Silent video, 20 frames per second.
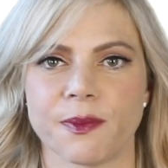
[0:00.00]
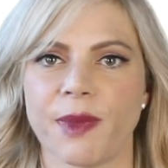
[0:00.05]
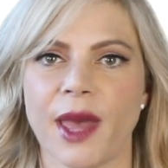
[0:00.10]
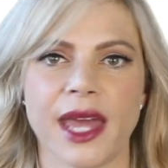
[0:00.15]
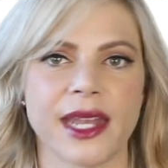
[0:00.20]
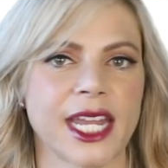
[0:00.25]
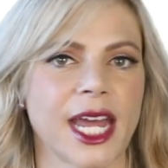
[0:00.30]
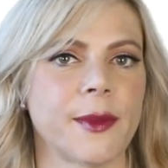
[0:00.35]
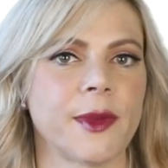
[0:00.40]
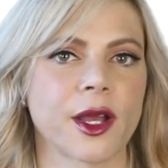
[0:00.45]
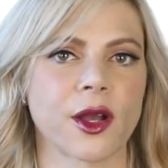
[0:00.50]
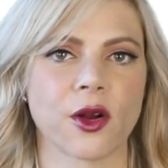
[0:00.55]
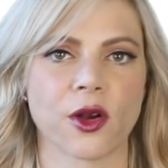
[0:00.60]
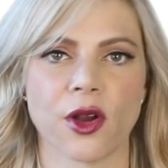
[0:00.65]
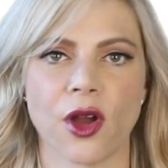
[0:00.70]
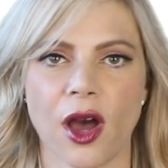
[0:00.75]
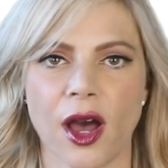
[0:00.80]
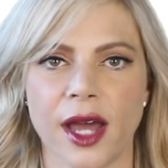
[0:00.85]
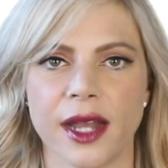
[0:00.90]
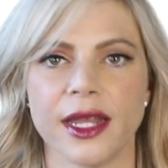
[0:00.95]
Pandemic or
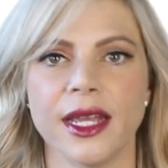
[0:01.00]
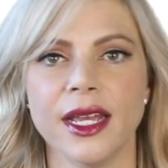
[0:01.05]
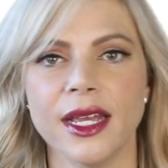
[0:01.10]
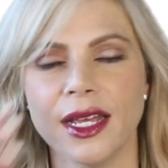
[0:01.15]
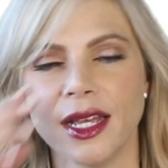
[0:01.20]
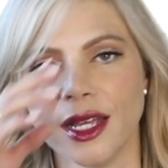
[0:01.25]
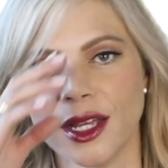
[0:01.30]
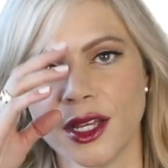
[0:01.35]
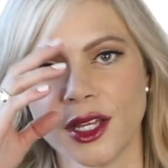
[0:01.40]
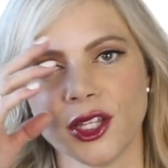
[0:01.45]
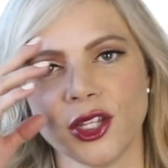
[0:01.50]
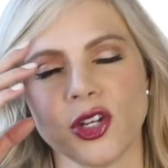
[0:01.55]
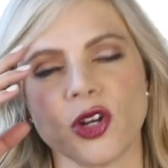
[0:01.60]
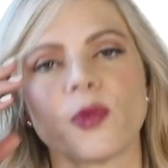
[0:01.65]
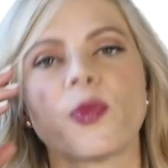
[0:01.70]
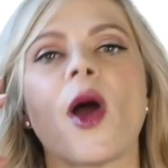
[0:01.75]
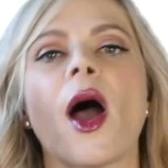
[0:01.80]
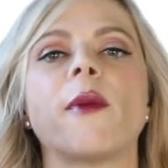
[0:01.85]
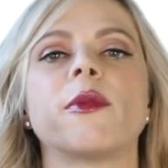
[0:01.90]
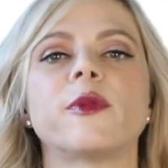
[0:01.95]
not,
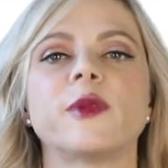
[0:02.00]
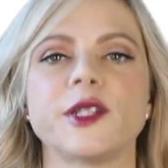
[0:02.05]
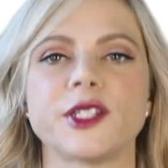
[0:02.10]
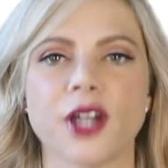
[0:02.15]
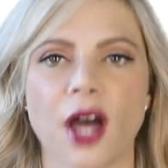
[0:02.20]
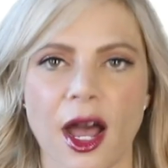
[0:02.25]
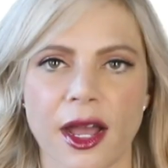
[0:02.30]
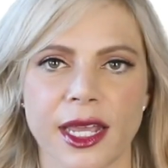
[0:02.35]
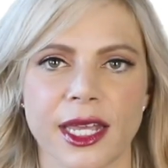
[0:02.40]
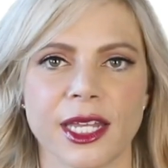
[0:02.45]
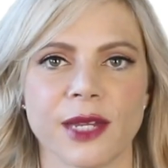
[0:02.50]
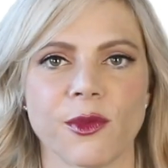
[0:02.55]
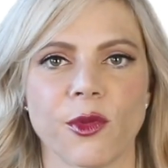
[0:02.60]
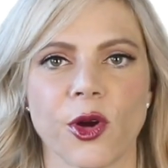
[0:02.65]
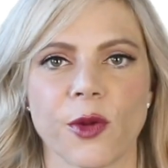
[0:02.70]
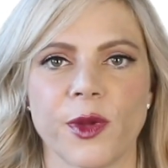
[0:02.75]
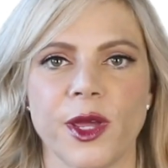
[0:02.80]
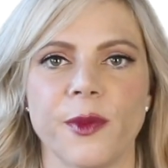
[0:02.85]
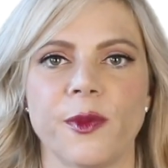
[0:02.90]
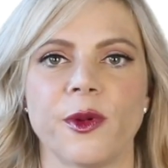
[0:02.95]
you're probably talking to
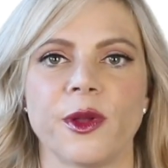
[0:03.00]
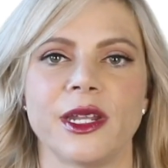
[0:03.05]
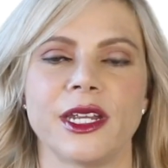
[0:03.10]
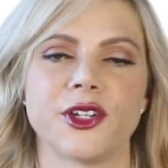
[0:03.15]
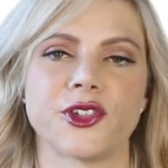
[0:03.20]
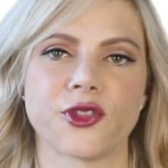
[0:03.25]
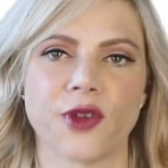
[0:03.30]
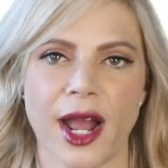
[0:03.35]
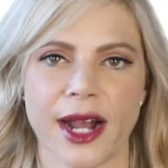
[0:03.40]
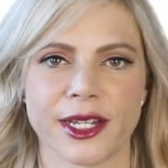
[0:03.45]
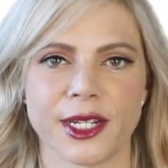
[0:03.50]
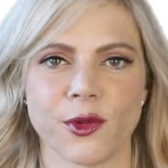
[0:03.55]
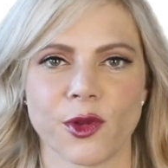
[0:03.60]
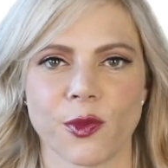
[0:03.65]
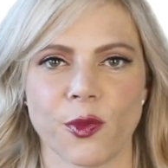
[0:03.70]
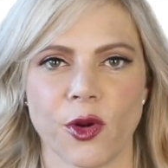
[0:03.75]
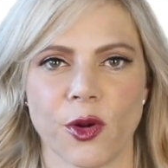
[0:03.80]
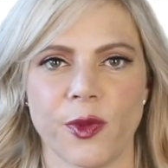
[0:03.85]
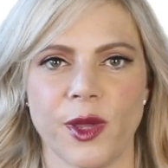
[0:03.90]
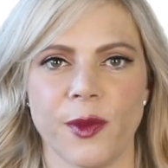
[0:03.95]
more people and interacting
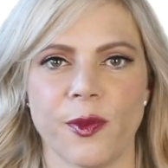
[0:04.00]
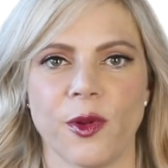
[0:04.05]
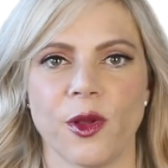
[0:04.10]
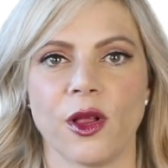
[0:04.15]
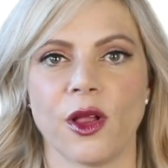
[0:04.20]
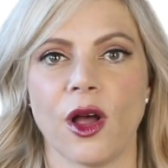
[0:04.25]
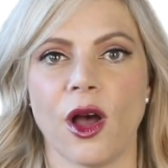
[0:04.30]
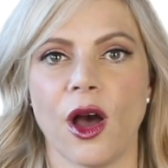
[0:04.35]
with more people